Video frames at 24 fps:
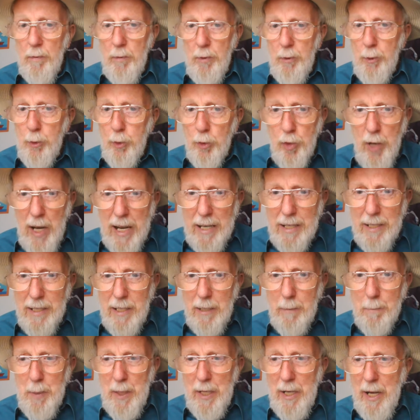
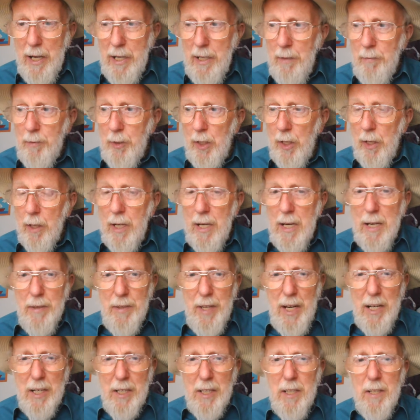threatening behaviour,
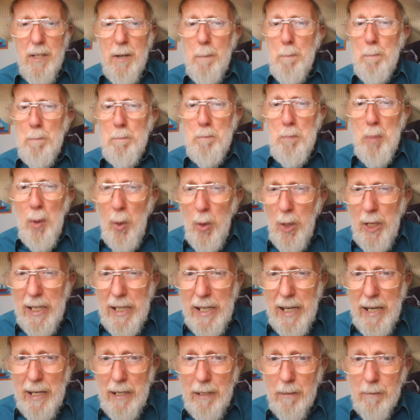that kind of
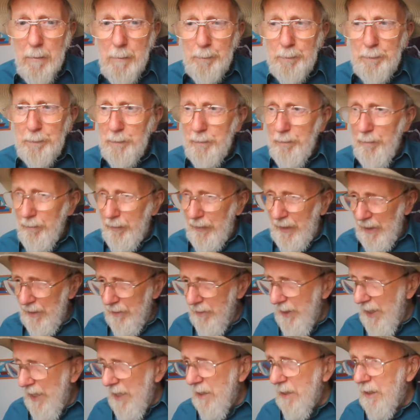bullying,
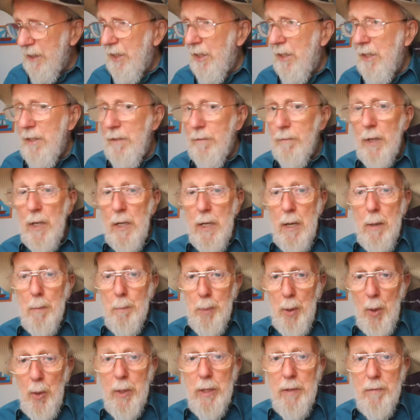that kind of
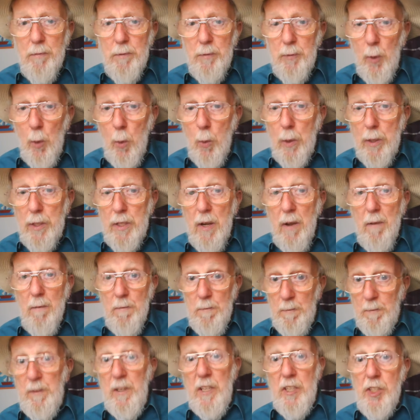putting forward
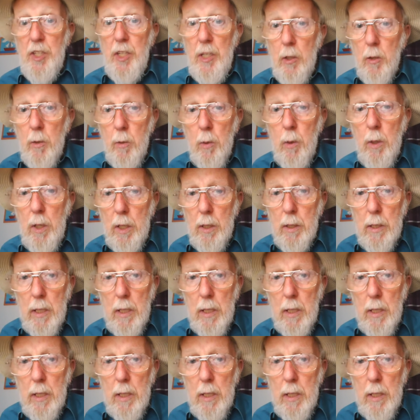physical